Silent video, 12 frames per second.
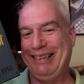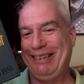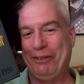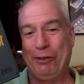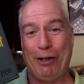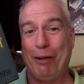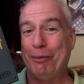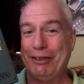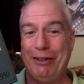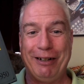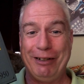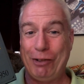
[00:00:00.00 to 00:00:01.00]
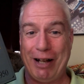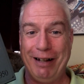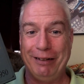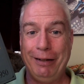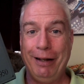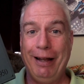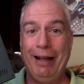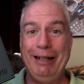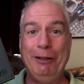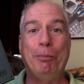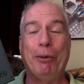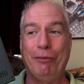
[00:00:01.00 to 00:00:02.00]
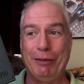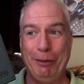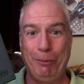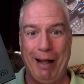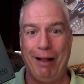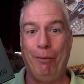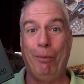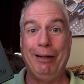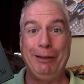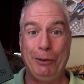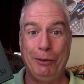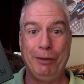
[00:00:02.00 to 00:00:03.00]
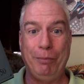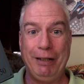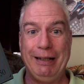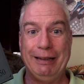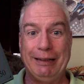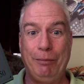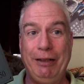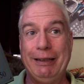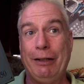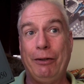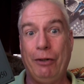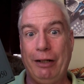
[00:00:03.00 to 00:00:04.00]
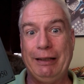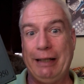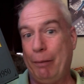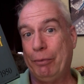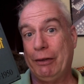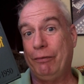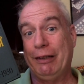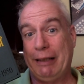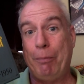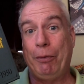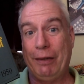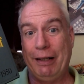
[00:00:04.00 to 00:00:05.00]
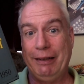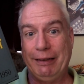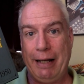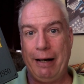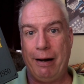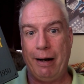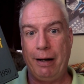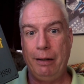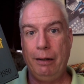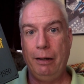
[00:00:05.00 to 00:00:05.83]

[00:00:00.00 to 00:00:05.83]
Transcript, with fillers: George Orwell was not a child. He knew perfectly well what good means. It means they're good examples of the separate things they are.